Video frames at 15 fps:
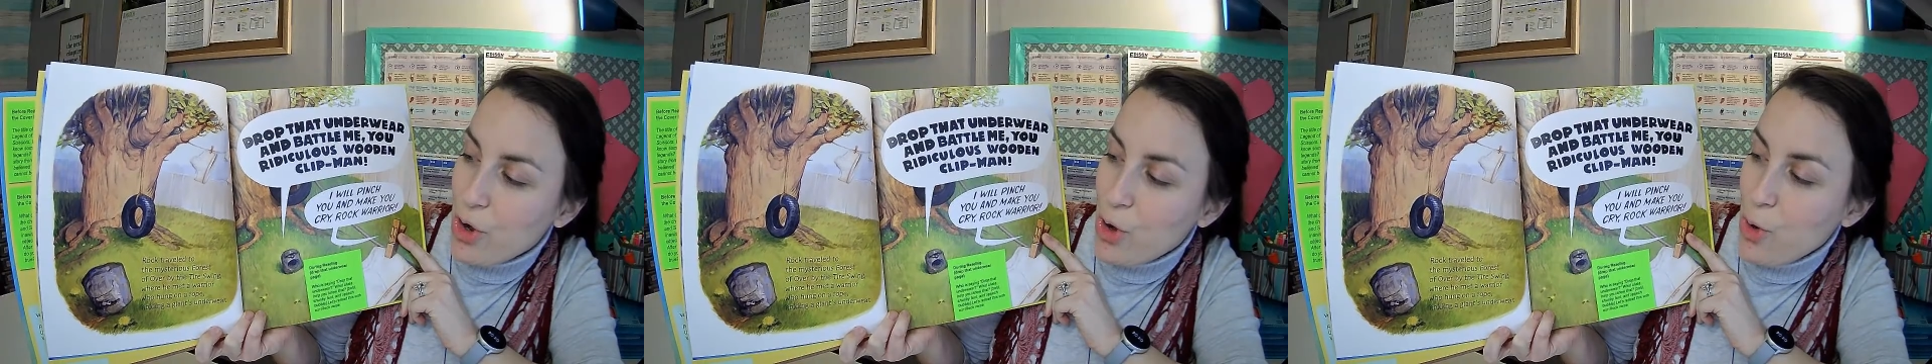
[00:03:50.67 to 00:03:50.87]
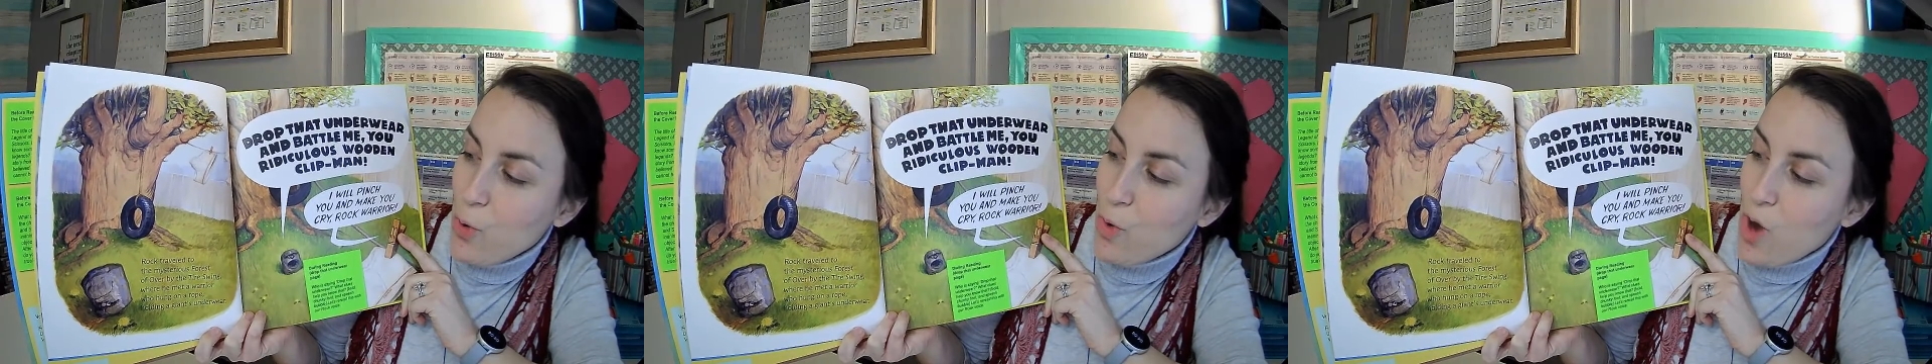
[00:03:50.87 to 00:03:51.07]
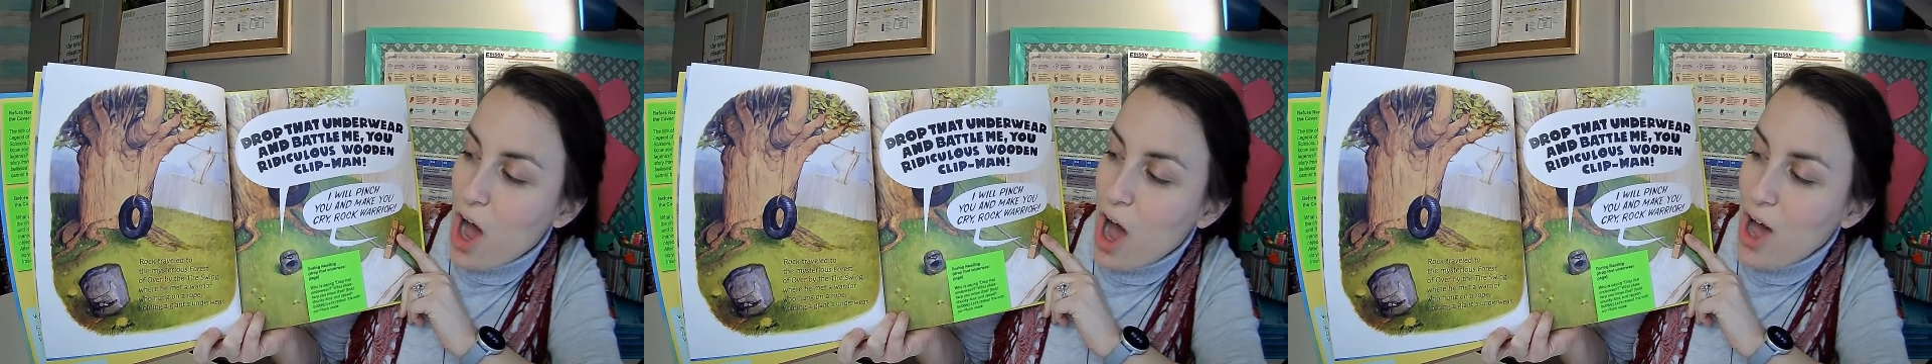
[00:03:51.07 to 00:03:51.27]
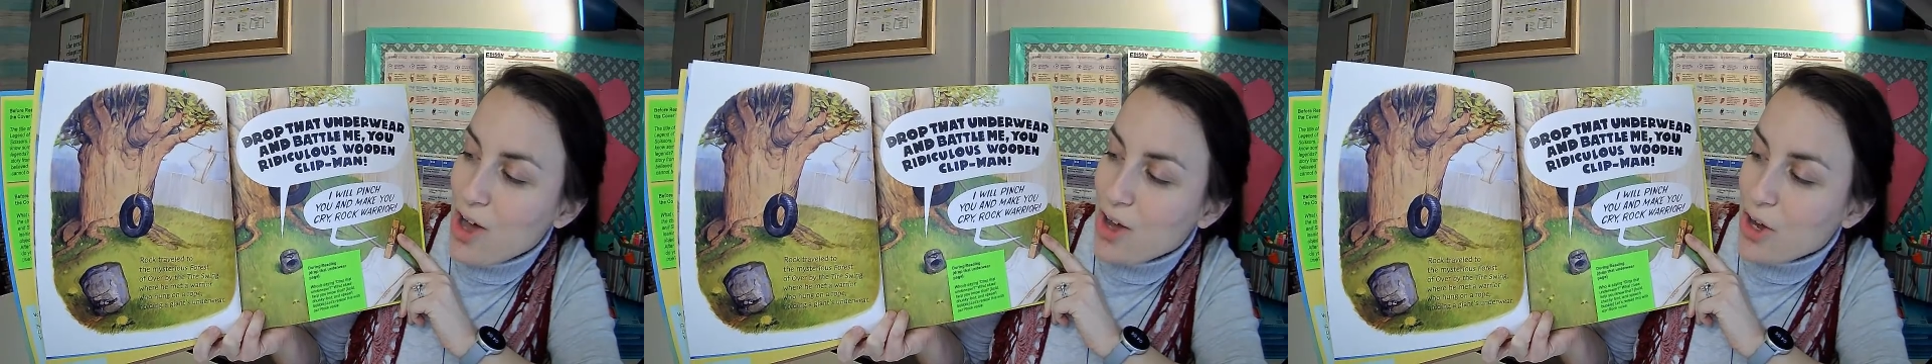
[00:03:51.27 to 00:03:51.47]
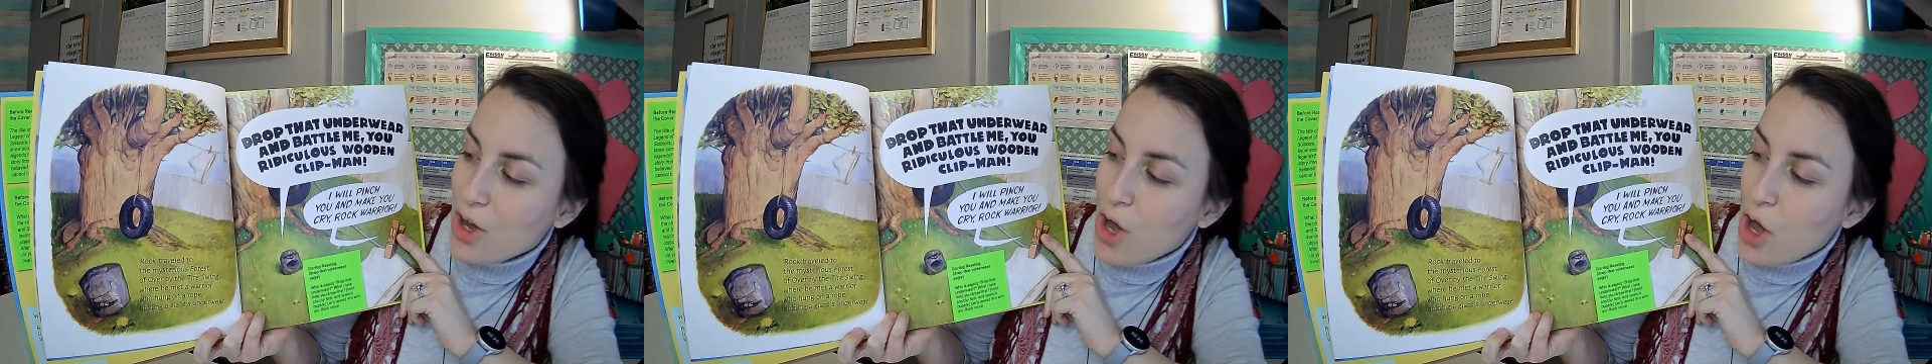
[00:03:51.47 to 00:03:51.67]
who
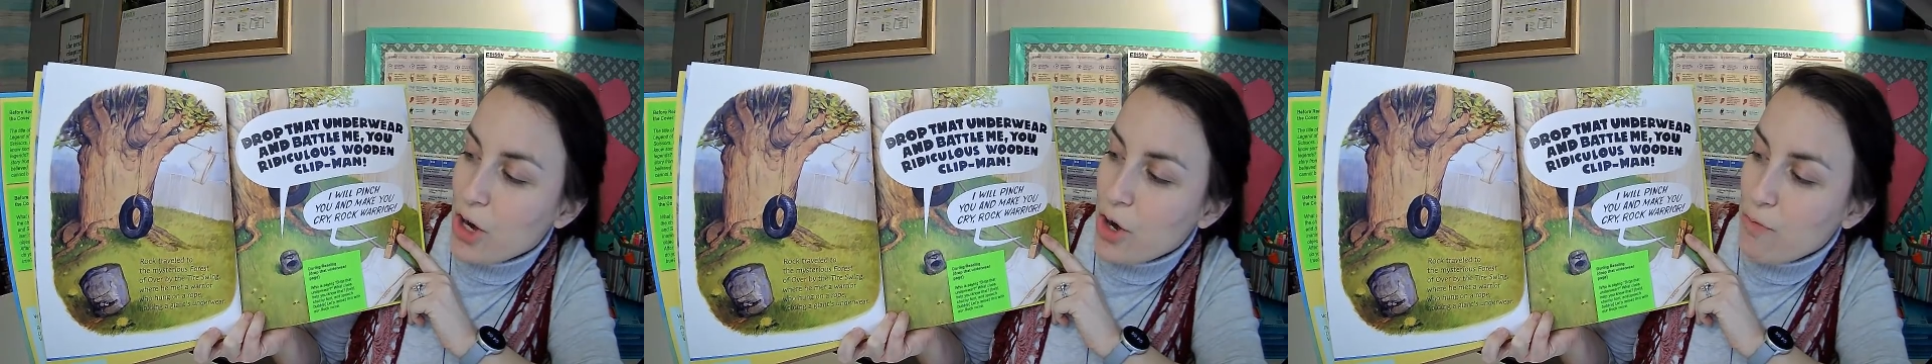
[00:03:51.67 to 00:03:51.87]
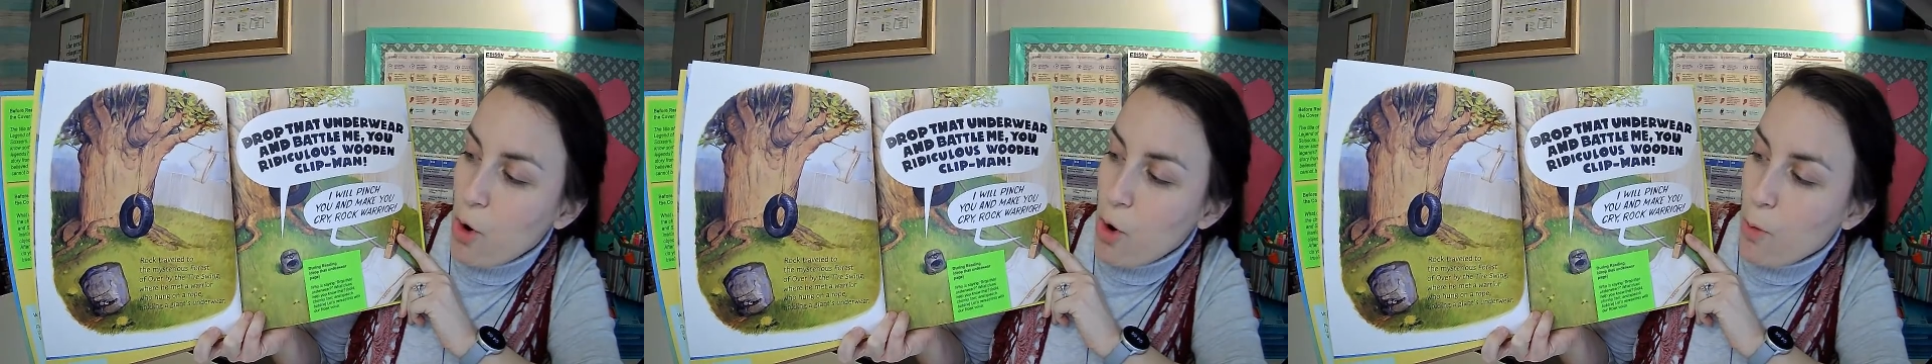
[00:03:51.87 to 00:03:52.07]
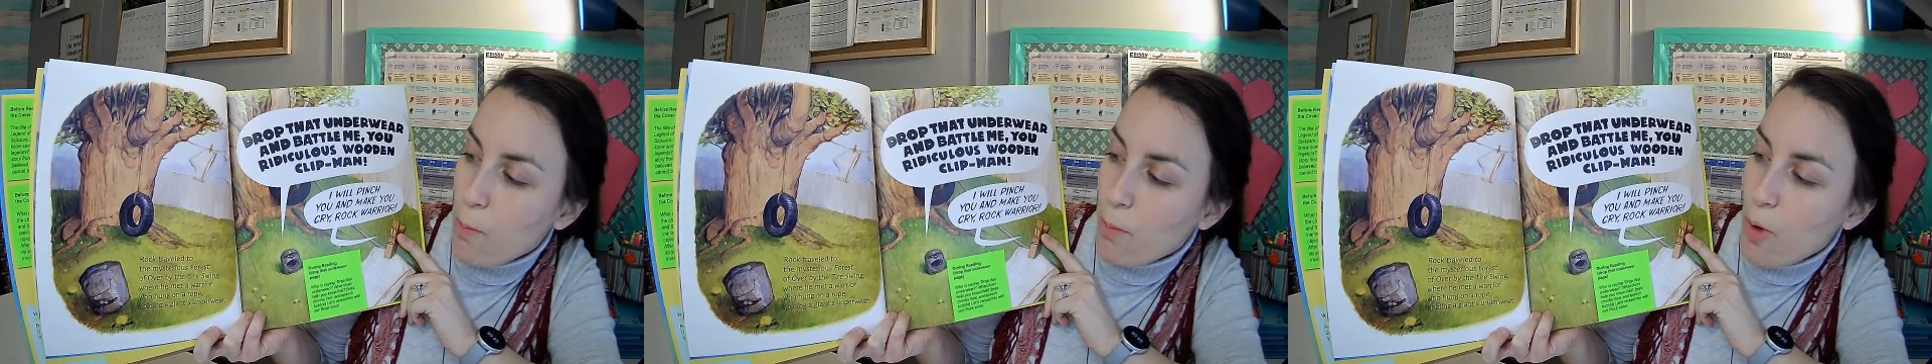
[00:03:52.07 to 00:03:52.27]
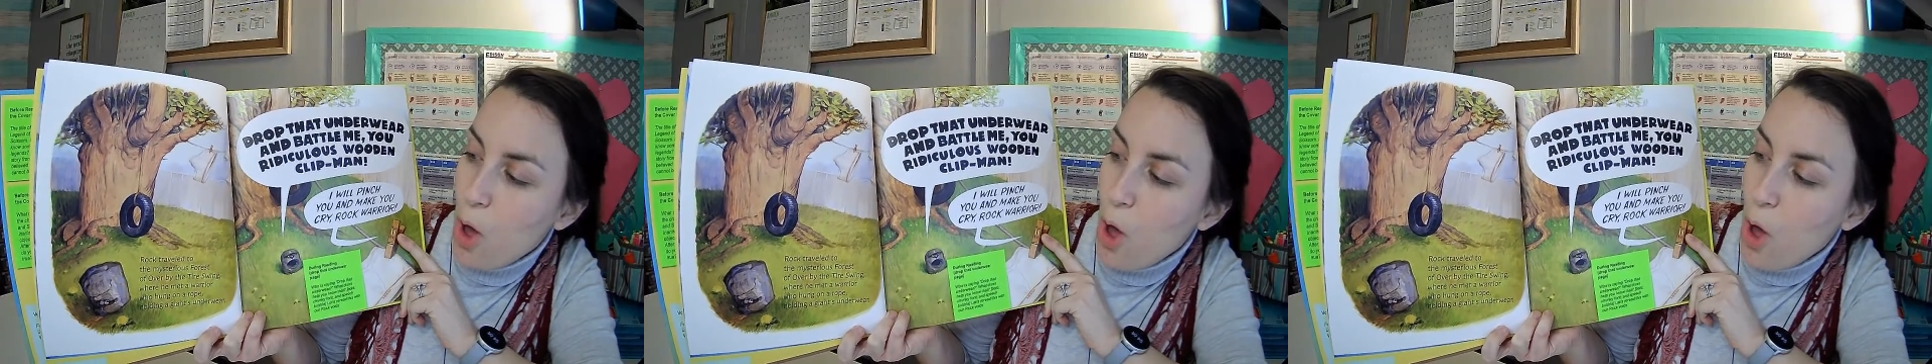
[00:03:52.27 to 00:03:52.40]
hung on a rope,